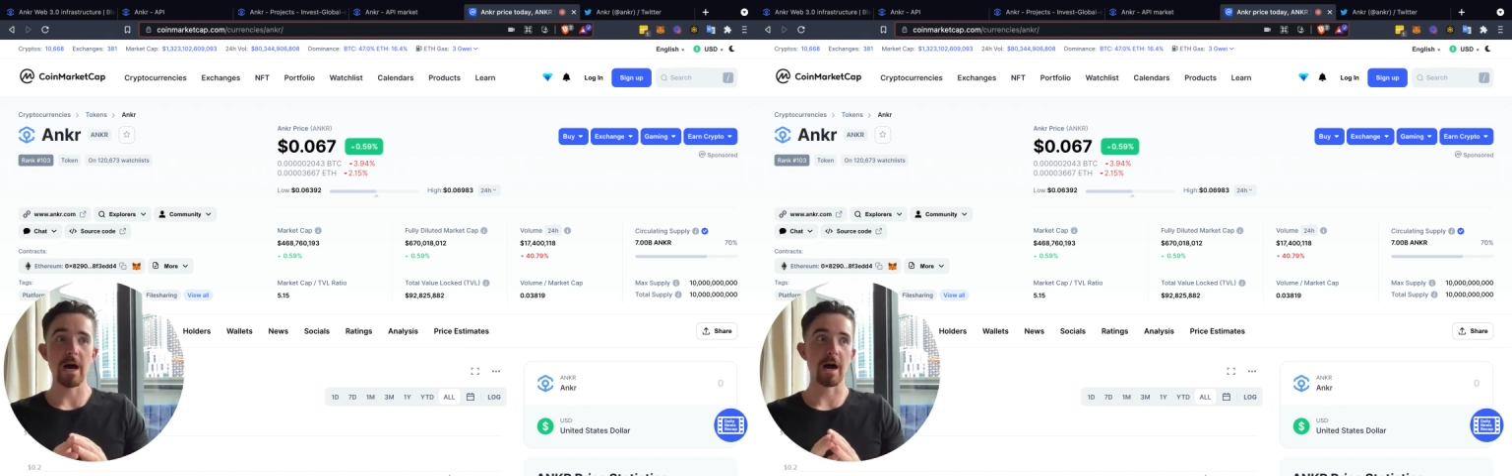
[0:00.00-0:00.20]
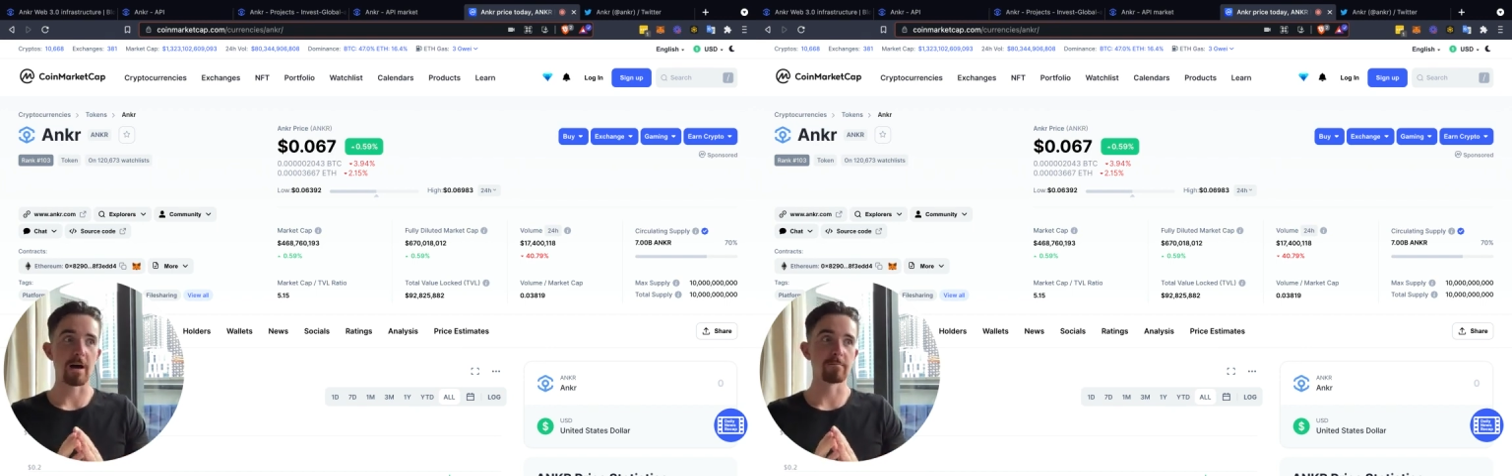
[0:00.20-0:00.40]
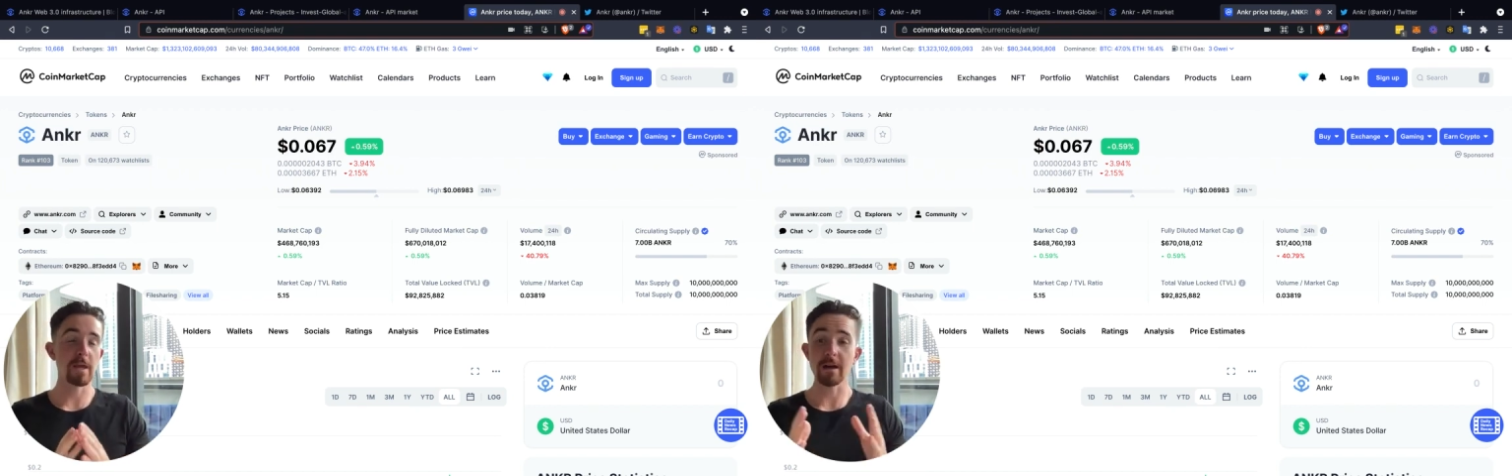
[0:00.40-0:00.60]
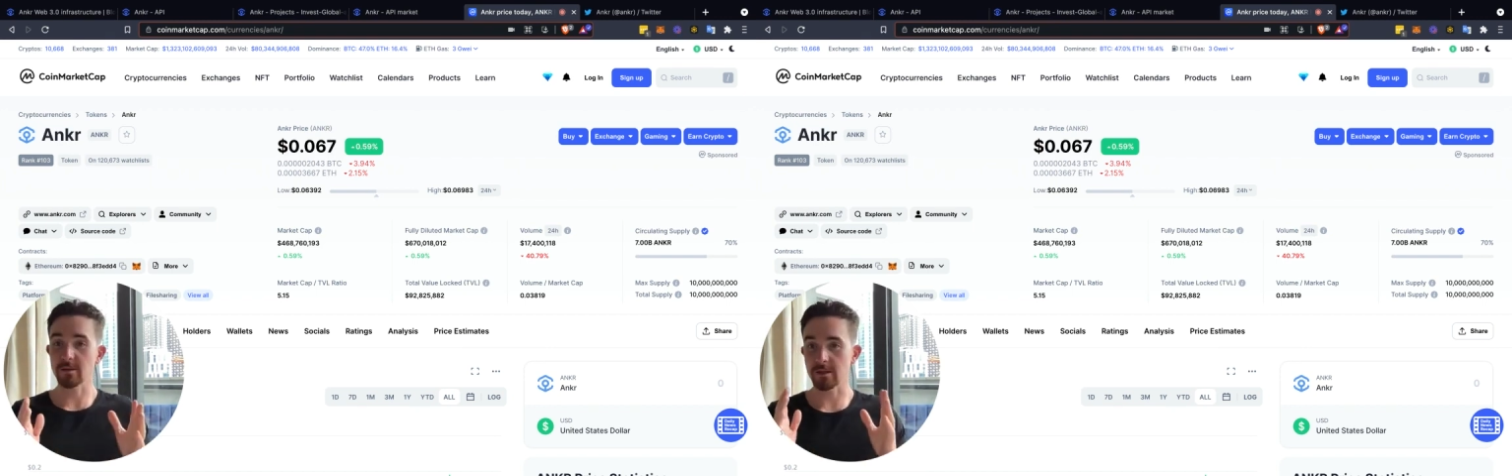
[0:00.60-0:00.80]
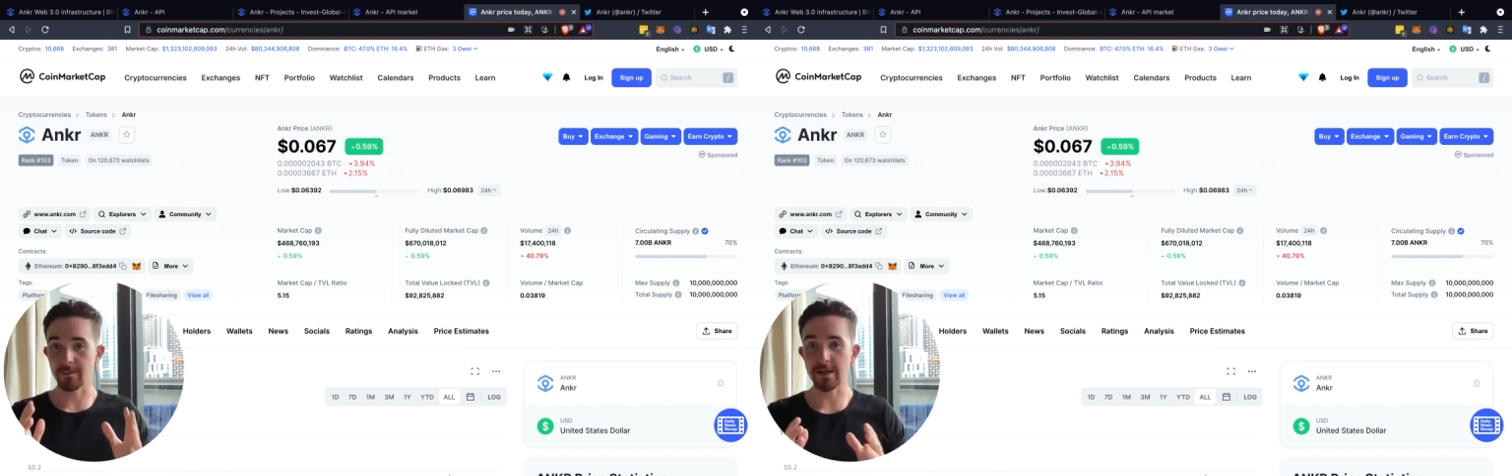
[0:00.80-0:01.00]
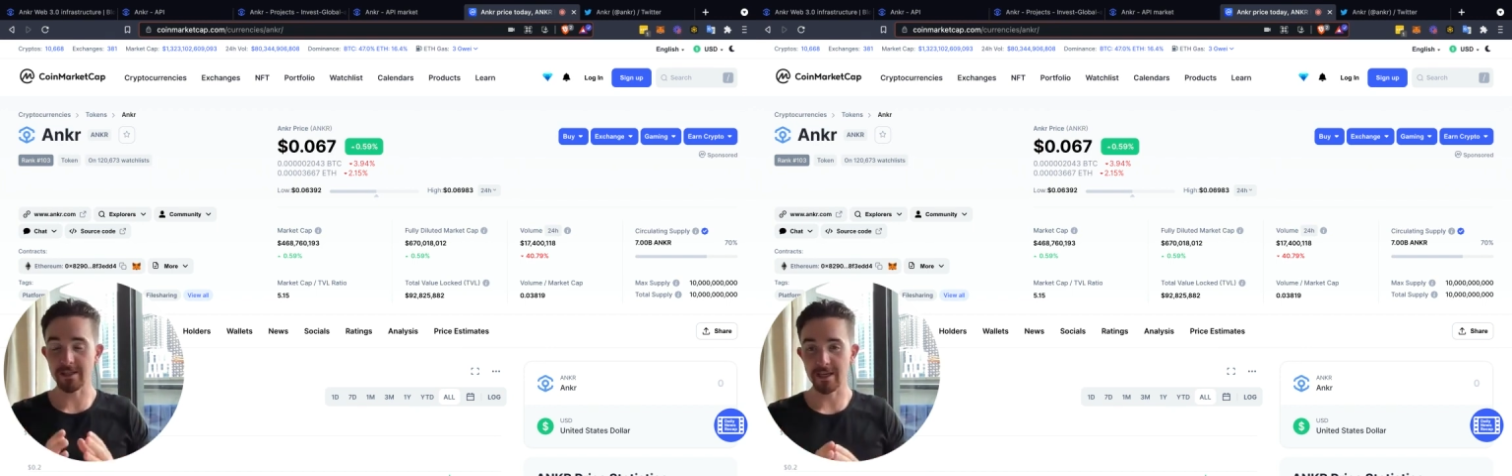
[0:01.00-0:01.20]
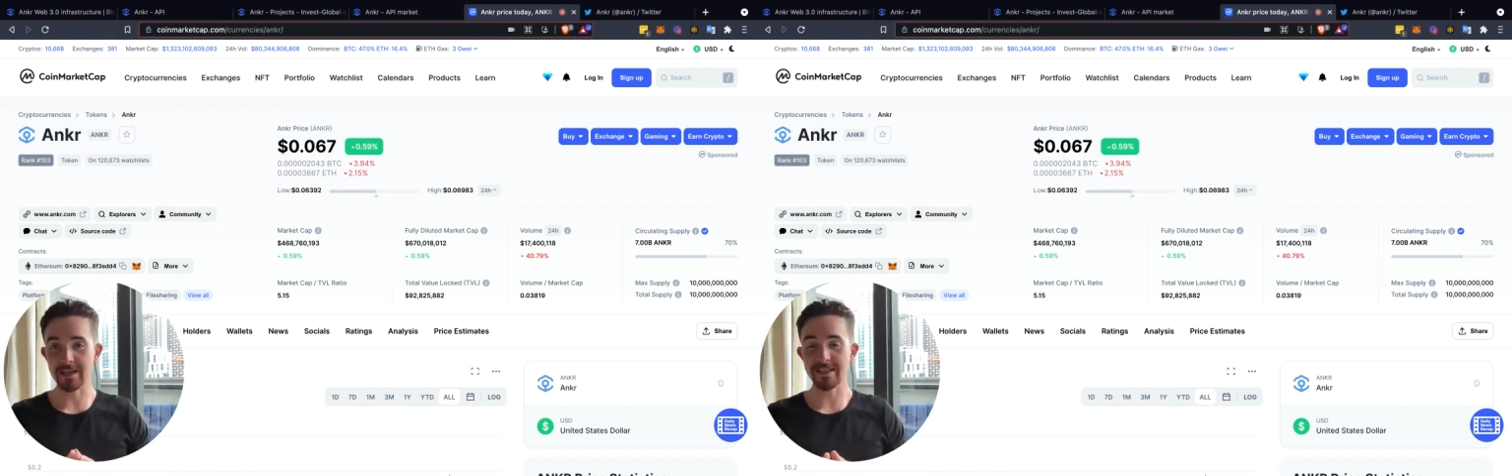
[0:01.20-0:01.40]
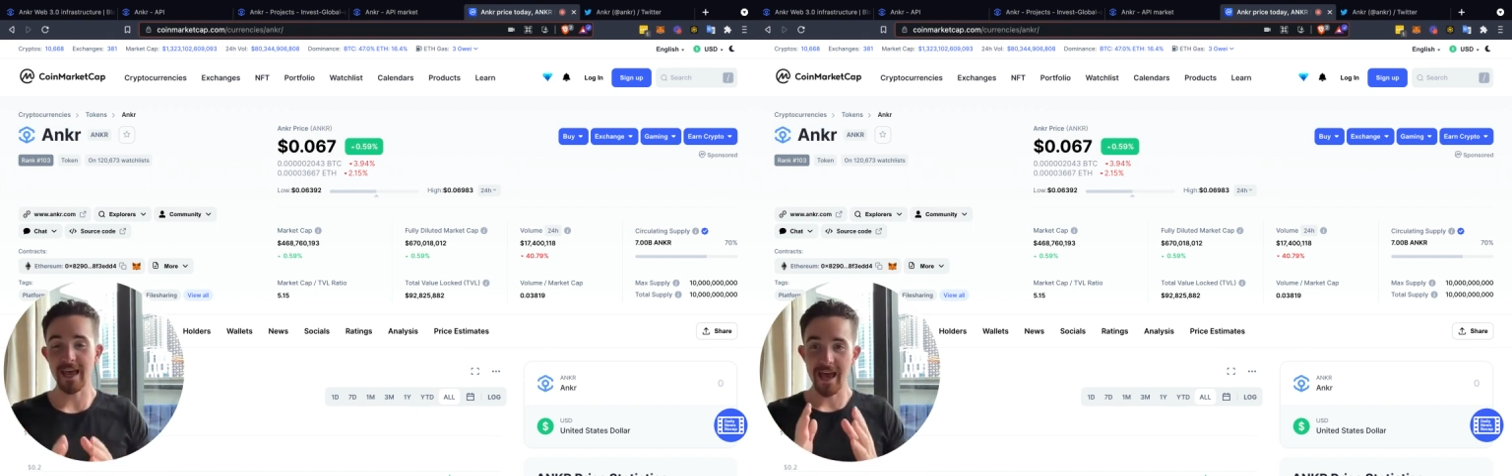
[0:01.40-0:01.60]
Yeah, so that's basically it.